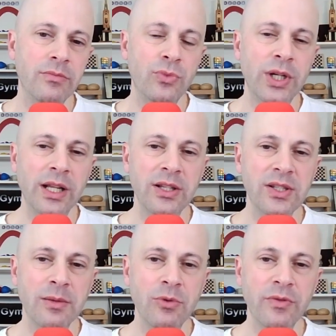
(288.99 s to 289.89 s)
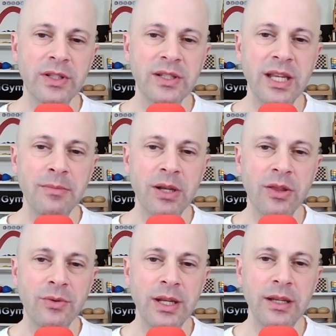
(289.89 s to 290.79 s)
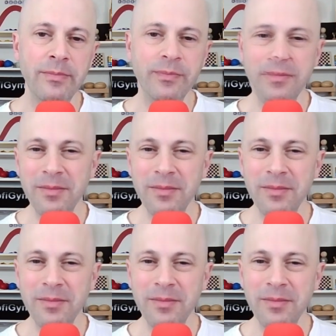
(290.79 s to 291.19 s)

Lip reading: realistic move. It's king b3.